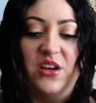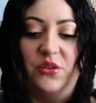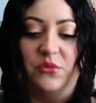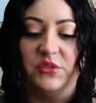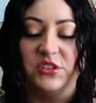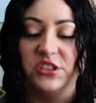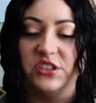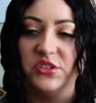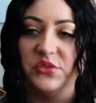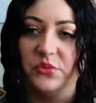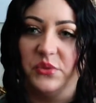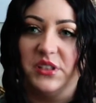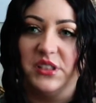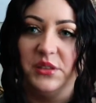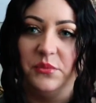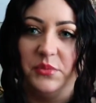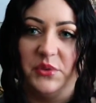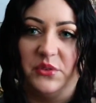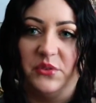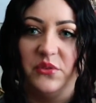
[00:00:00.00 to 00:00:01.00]
which is
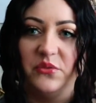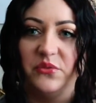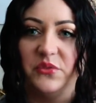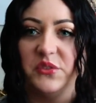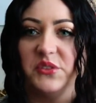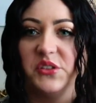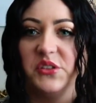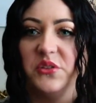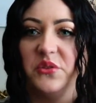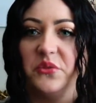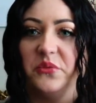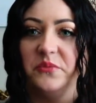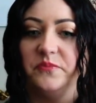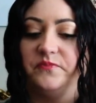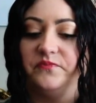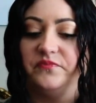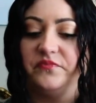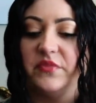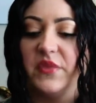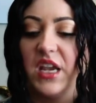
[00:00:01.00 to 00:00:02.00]
really beautiful. So
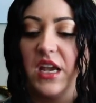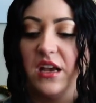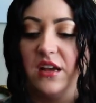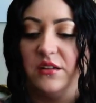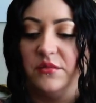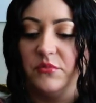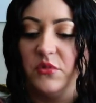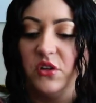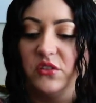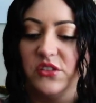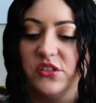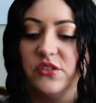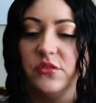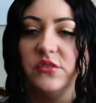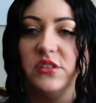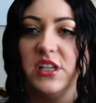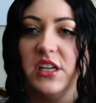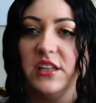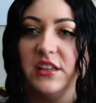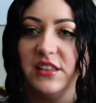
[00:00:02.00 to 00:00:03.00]
also
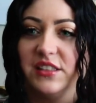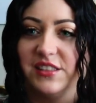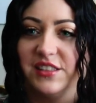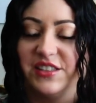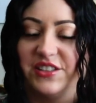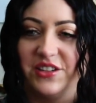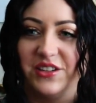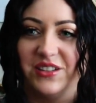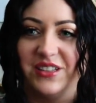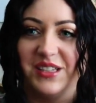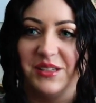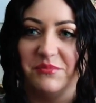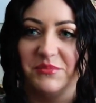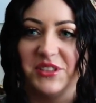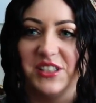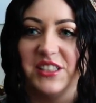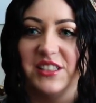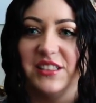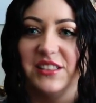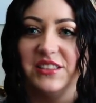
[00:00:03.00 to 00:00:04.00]
take this time
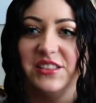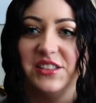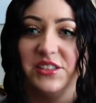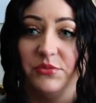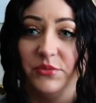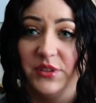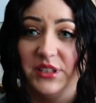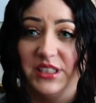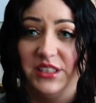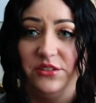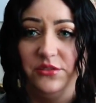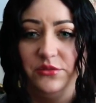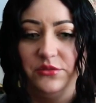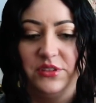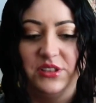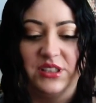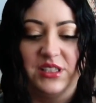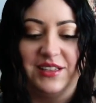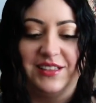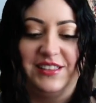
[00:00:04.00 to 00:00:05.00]
to really
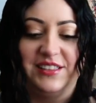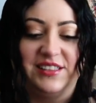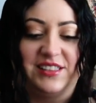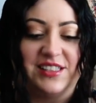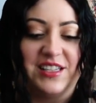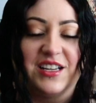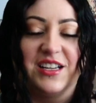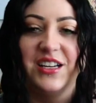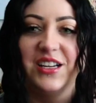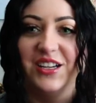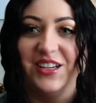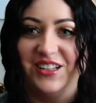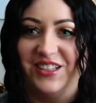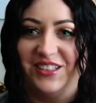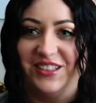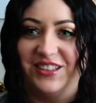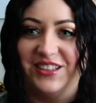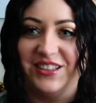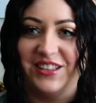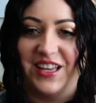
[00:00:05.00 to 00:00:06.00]
utilize
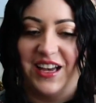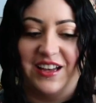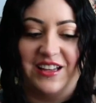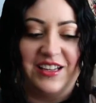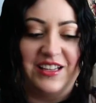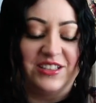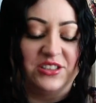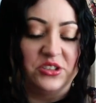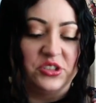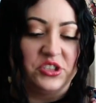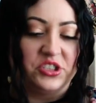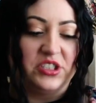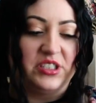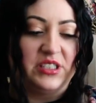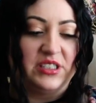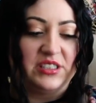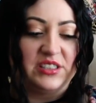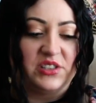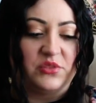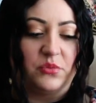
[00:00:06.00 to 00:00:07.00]
that
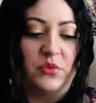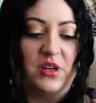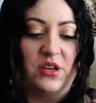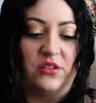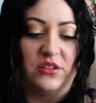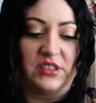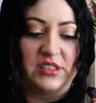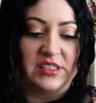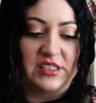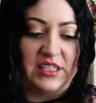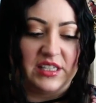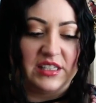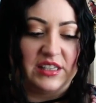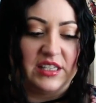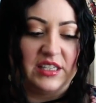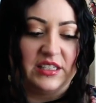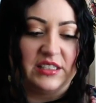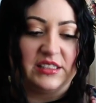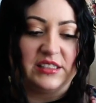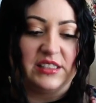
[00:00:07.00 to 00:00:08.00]
energy as well, because I
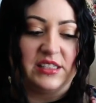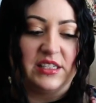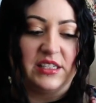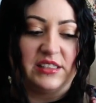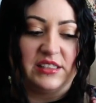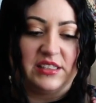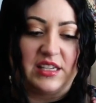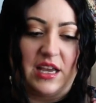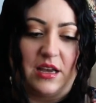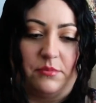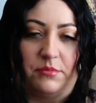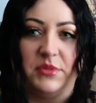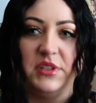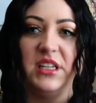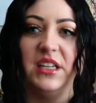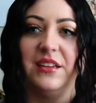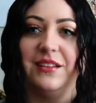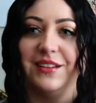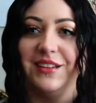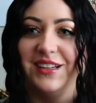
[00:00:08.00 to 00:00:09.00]
think it's
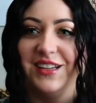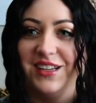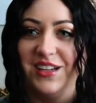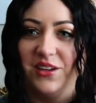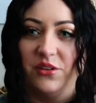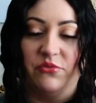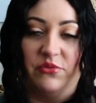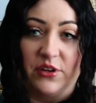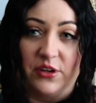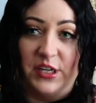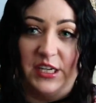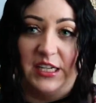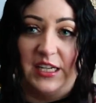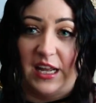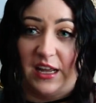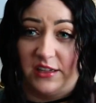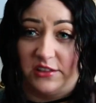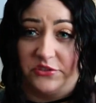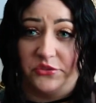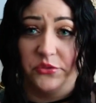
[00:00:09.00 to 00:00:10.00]
happening very
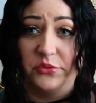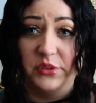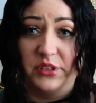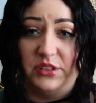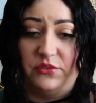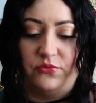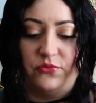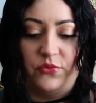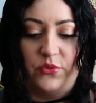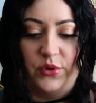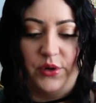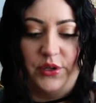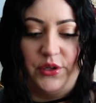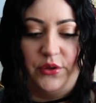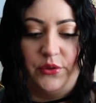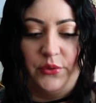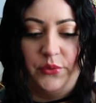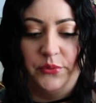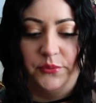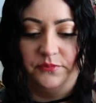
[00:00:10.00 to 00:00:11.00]
naturally for
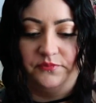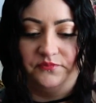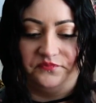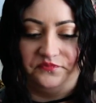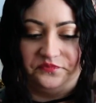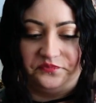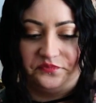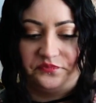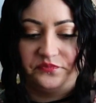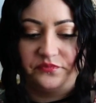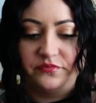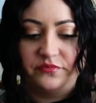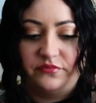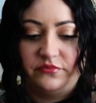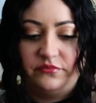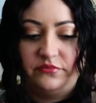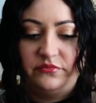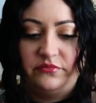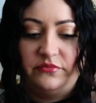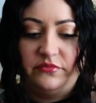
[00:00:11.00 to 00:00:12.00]
you.
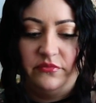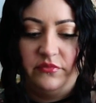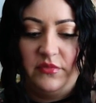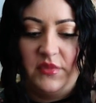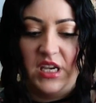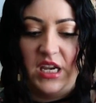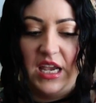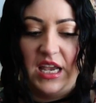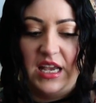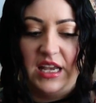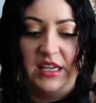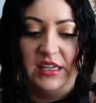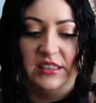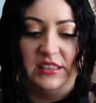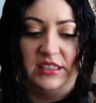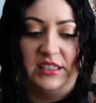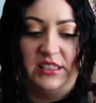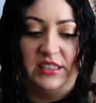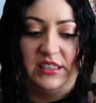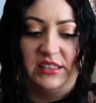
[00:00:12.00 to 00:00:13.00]

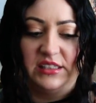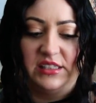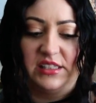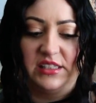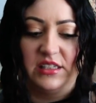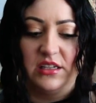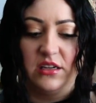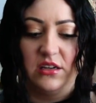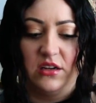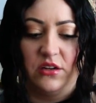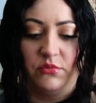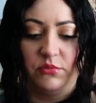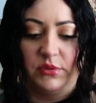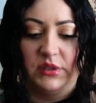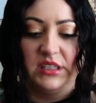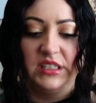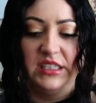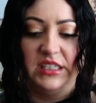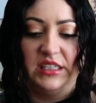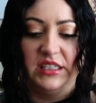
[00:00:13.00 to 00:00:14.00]
And it's a
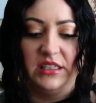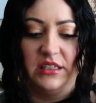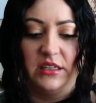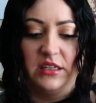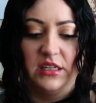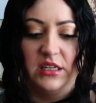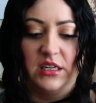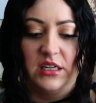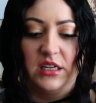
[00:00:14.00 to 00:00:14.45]
really,